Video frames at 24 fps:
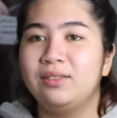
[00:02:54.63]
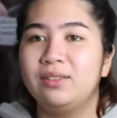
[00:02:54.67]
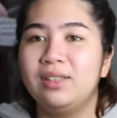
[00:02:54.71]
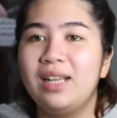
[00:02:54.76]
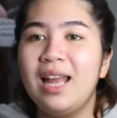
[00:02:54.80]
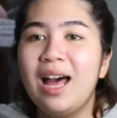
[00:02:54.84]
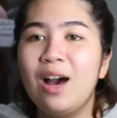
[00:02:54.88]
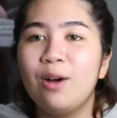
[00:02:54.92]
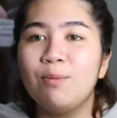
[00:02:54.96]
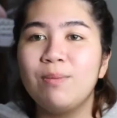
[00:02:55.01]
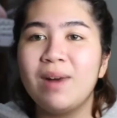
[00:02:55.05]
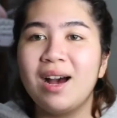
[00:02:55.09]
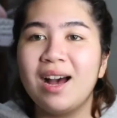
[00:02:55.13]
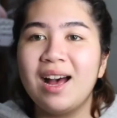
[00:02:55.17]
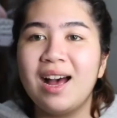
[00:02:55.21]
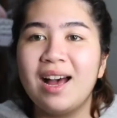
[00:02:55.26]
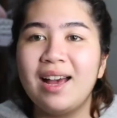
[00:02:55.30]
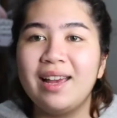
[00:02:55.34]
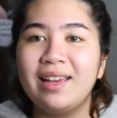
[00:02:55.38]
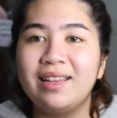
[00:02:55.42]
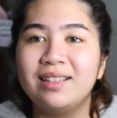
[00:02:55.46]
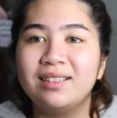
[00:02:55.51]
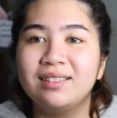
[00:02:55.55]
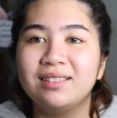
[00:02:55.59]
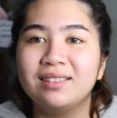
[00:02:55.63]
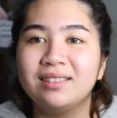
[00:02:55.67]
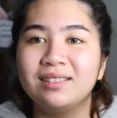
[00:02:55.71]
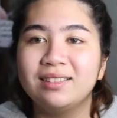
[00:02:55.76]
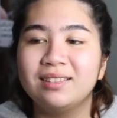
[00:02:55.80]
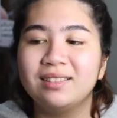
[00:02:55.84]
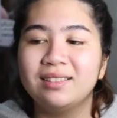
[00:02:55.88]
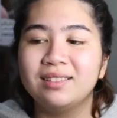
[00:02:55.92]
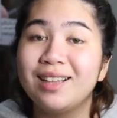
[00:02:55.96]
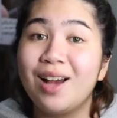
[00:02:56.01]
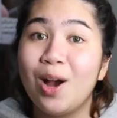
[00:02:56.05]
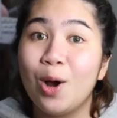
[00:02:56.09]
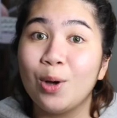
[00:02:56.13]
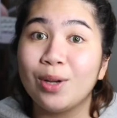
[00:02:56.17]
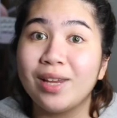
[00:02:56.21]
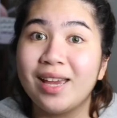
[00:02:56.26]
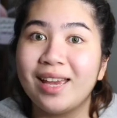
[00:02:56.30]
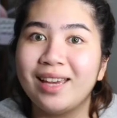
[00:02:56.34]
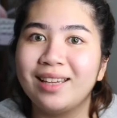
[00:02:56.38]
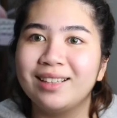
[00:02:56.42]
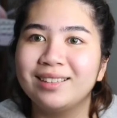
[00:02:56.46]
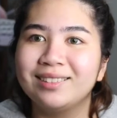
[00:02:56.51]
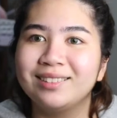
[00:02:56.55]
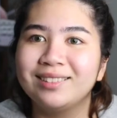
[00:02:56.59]
Wala akong makain.
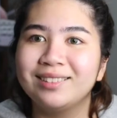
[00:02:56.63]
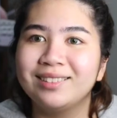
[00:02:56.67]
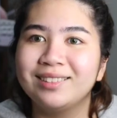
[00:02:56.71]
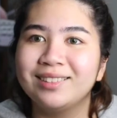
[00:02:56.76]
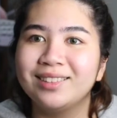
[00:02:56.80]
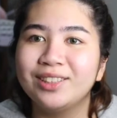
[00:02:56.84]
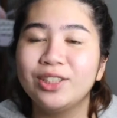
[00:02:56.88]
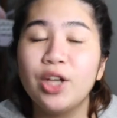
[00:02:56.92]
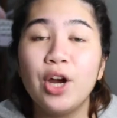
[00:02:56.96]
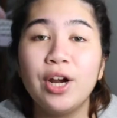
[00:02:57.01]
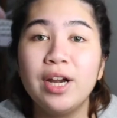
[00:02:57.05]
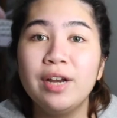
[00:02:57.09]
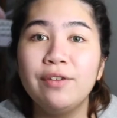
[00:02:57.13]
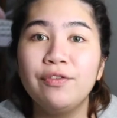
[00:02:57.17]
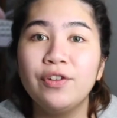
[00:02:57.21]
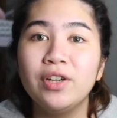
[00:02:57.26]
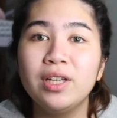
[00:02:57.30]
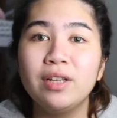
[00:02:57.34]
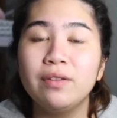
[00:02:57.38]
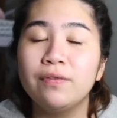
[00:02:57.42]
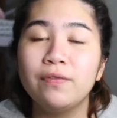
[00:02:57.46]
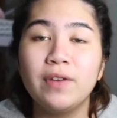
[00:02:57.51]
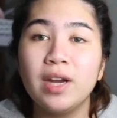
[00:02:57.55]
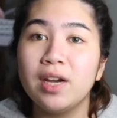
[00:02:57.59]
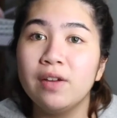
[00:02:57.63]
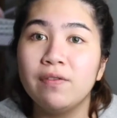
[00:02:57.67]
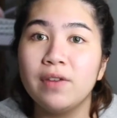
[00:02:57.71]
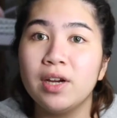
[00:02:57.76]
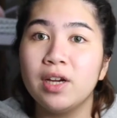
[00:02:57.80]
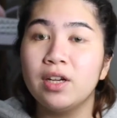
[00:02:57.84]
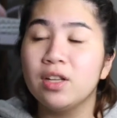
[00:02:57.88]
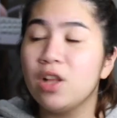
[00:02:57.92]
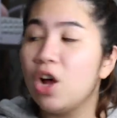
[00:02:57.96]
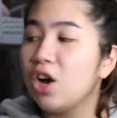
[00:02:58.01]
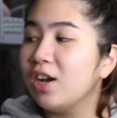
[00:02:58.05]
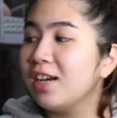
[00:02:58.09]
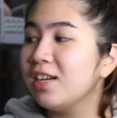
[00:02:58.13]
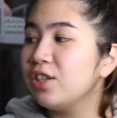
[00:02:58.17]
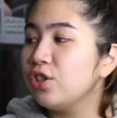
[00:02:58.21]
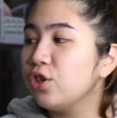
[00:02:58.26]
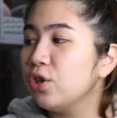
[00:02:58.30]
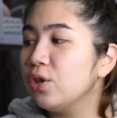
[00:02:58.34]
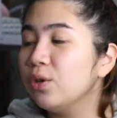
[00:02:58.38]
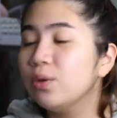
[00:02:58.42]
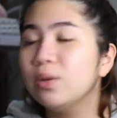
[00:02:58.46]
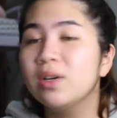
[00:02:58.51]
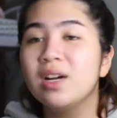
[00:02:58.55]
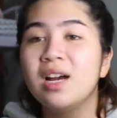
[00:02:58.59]
Okay. Sorry for that very, very long
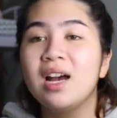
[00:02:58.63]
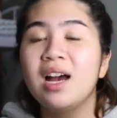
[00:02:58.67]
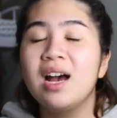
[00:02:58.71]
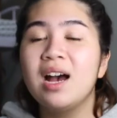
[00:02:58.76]
intro.